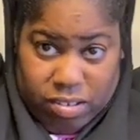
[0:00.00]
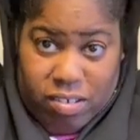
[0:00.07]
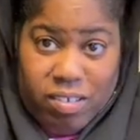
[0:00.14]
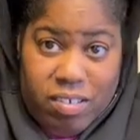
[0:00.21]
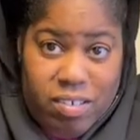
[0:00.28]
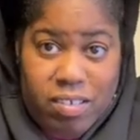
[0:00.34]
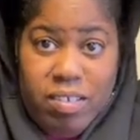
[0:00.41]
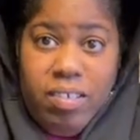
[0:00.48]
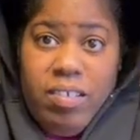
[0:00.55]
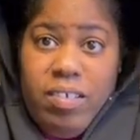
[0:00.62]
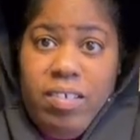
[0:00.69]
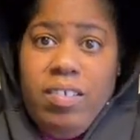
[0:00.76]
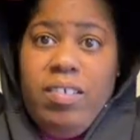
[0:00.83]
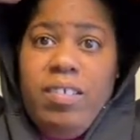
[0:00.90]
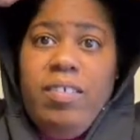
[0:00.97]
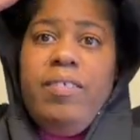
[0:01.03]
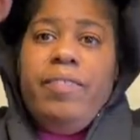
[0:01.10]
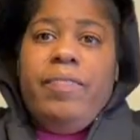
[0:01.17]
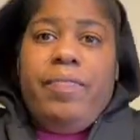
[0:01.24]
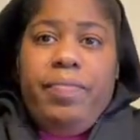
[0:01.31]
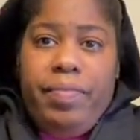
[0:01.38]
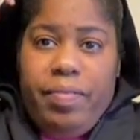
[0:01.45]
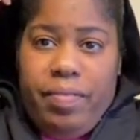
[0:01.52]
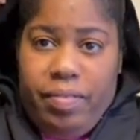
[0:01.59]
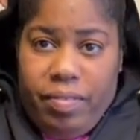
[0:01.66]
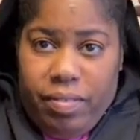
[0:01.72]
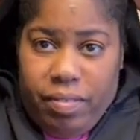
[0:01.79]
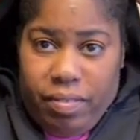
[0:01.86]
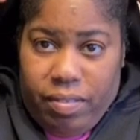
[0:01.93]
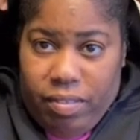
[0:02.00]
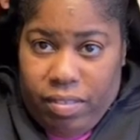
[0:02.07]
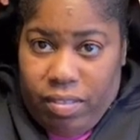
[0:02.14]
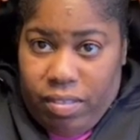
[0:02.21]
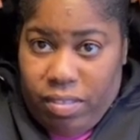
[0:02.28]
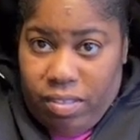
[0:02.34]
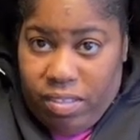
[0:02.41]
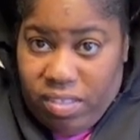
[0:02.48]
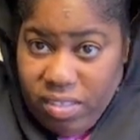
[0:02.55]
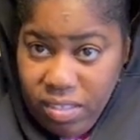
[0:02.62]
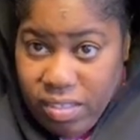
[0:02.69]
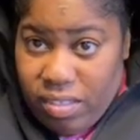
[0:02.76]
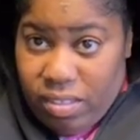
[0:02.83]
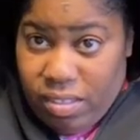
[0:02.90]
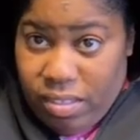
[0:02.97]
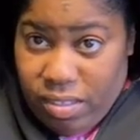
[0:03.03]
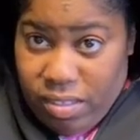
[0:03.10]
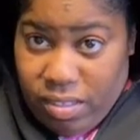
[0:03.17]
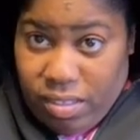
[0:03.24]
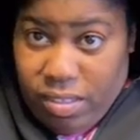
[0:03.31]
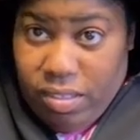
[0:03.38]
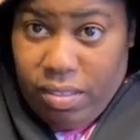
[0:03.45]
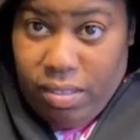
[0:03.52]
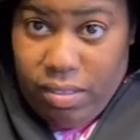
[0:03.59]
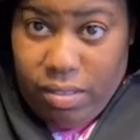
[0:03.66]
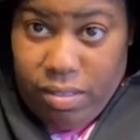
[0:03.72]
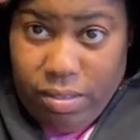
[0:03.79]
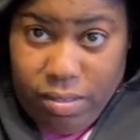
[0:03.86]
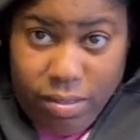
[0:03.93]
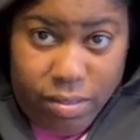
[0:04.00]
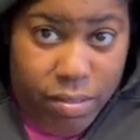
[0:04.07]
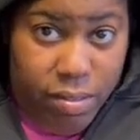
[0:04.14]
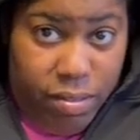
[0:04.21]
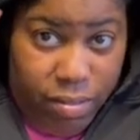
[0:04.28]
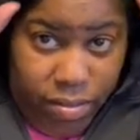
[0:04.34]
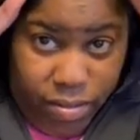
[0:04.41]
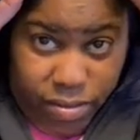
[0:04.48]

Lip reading: [no speech]